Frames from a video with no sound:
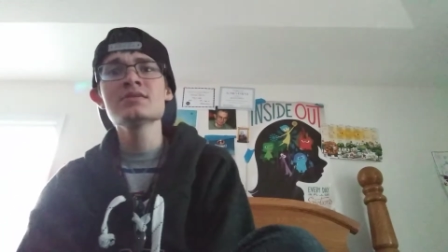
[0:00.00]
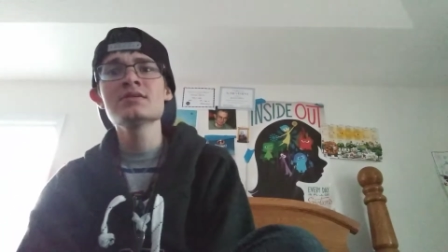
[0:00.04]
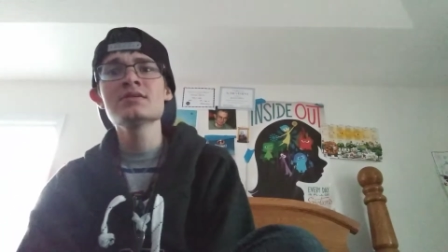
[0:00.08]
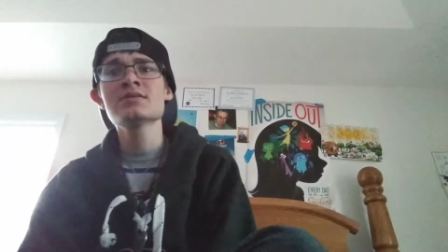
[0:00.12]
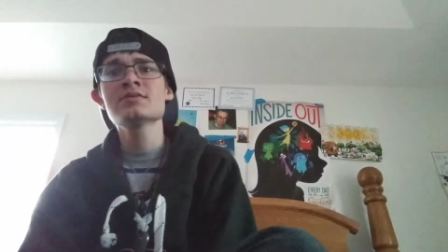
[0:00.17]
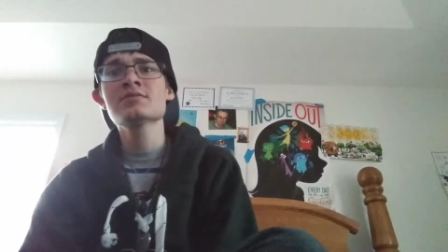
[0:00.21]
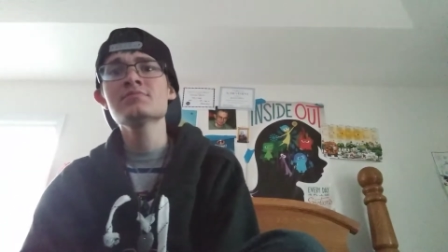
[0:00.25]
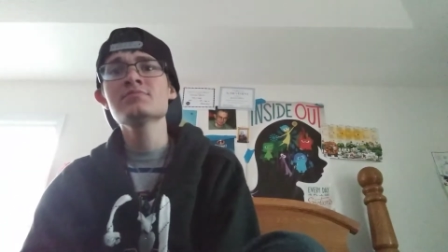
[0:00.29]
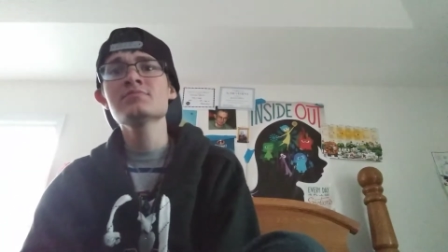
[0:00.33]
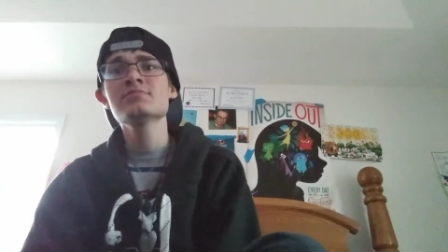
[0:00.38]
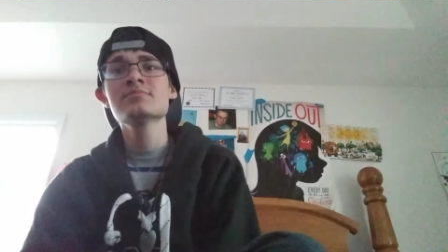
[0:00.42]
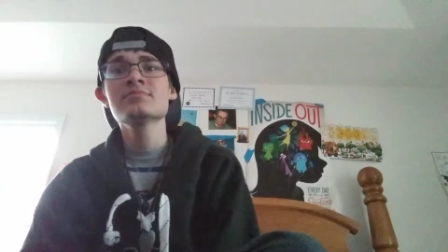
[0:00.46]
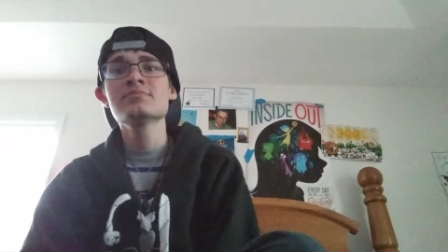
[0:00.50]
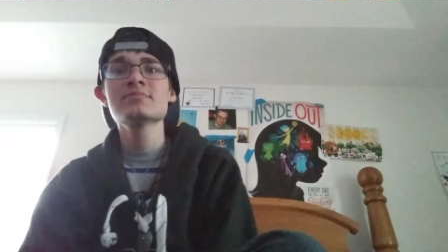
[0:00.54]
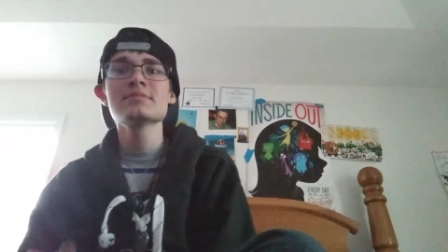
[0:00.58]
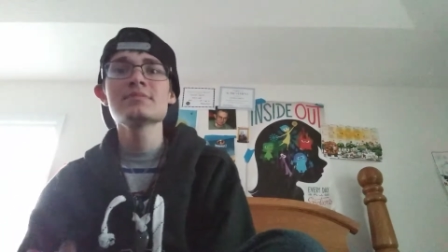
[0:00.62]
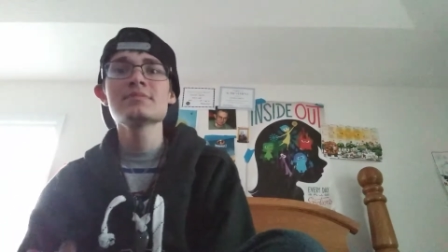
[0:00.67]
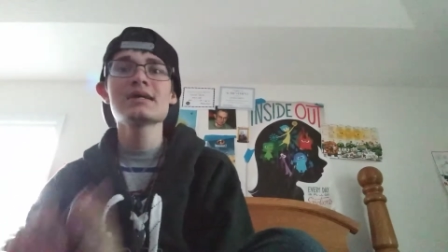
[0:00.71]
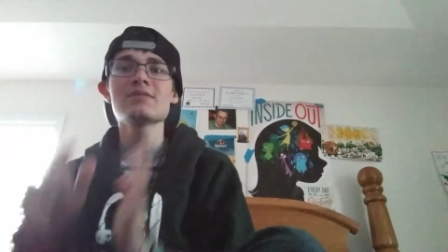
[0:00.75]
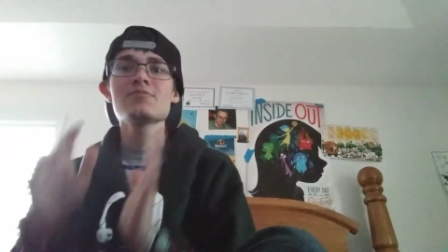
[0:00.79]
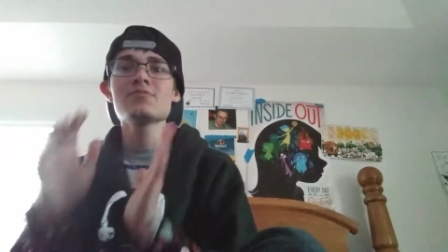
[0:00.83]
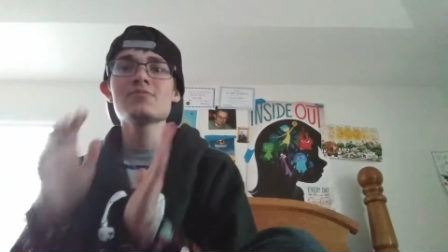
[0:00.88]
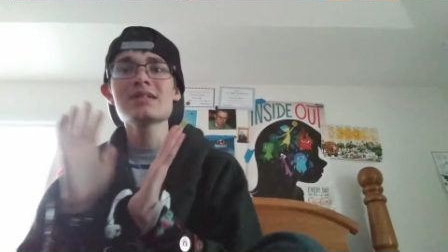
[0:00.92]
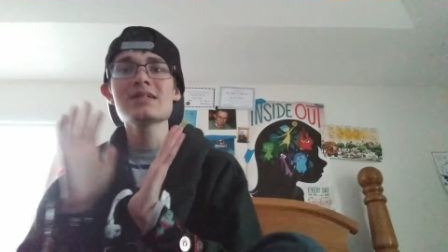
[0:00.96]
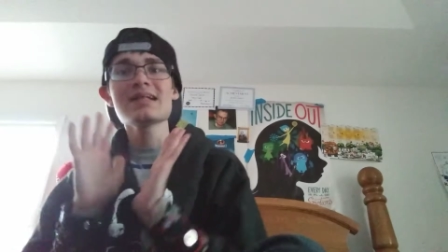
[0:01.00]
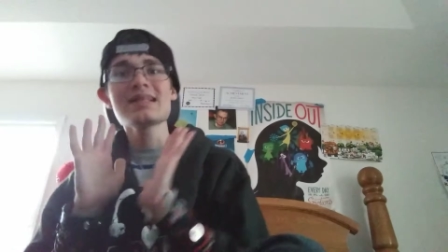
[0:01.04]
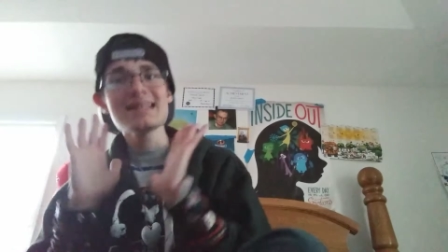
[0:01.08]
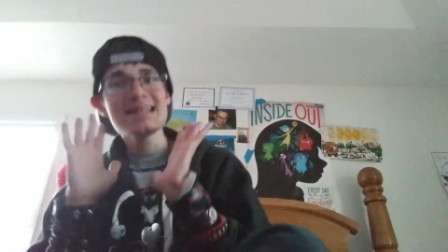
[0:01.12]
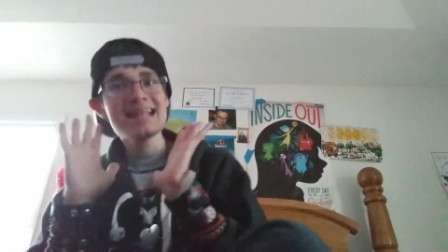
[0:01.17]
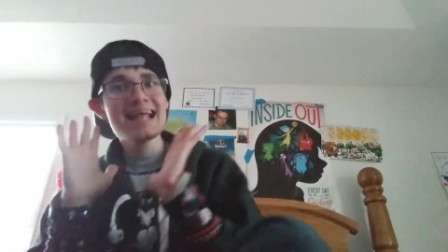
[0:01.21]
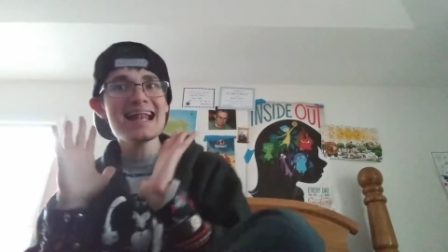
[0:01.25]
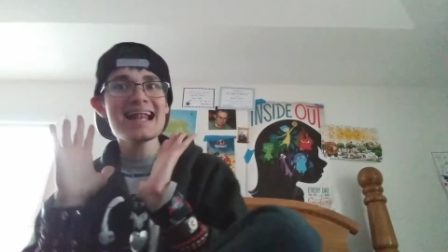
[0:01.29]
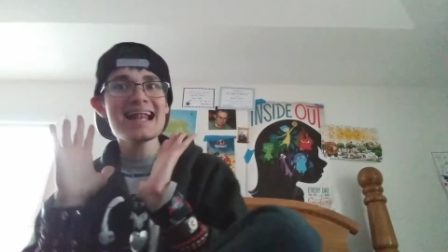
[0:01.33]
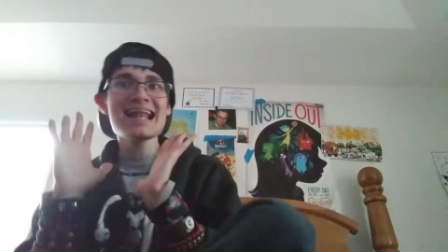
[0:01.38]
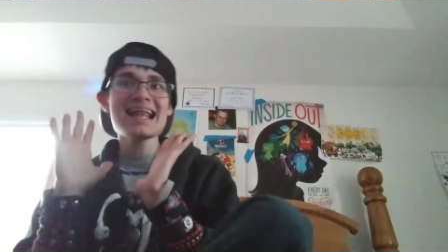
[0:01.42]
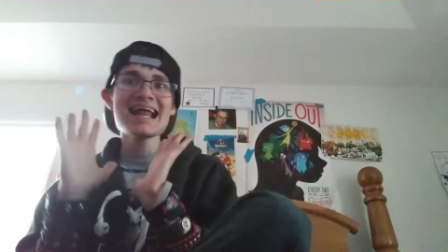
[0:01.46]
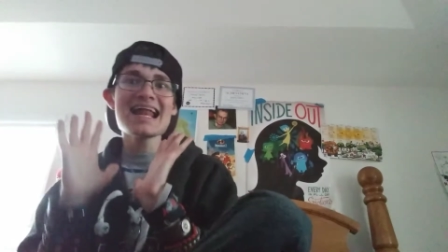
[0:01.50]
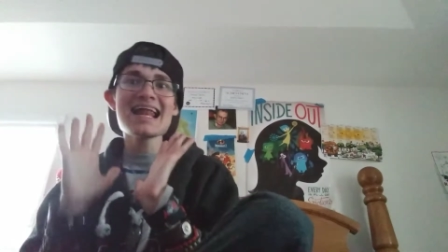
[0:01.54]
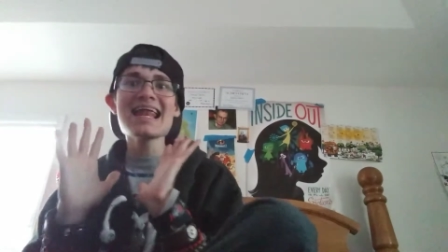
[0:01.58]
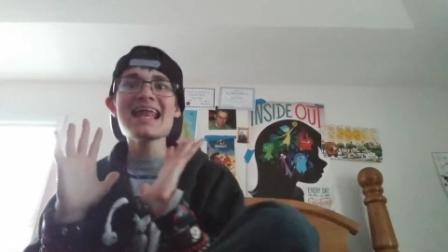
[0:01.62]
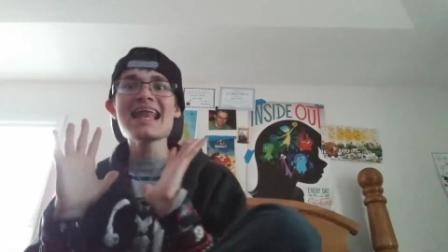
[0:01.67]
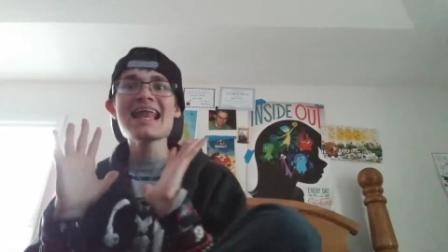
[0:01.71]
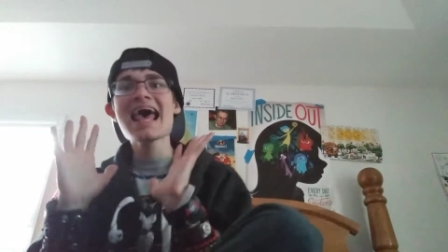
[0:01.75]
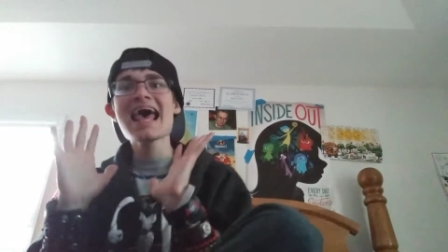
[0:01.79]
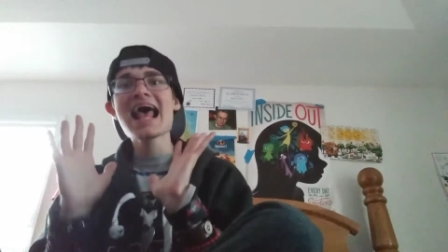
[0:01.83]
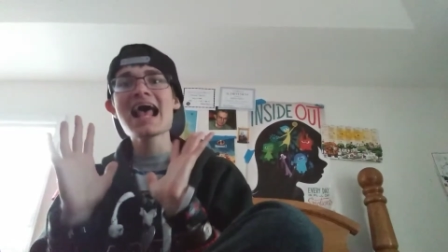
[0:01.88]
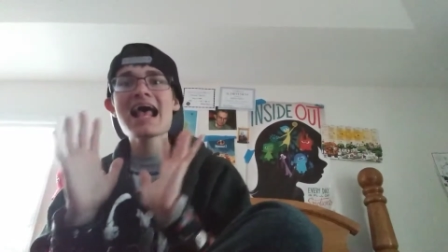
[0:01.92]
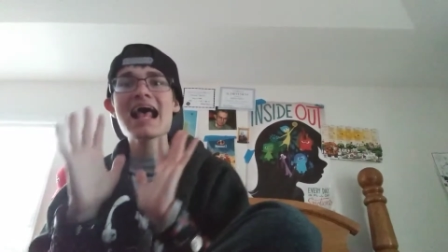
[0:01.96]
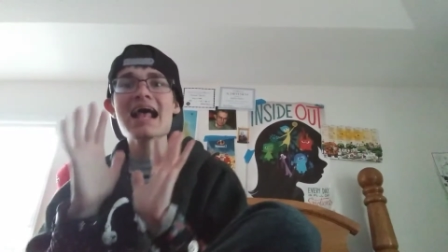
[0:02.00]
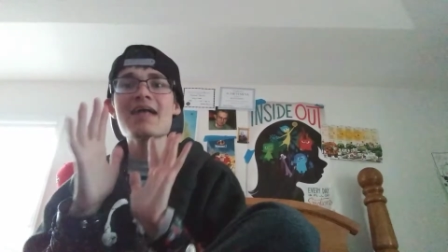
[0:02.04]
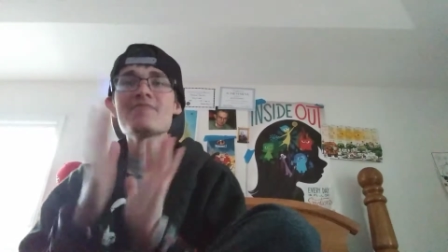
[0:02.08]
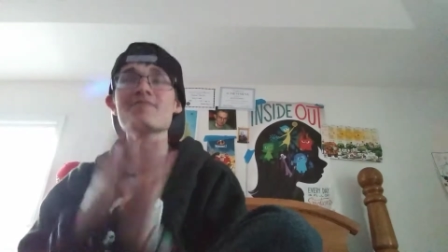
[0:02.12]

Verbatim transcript: you know, we're like, da da da da, having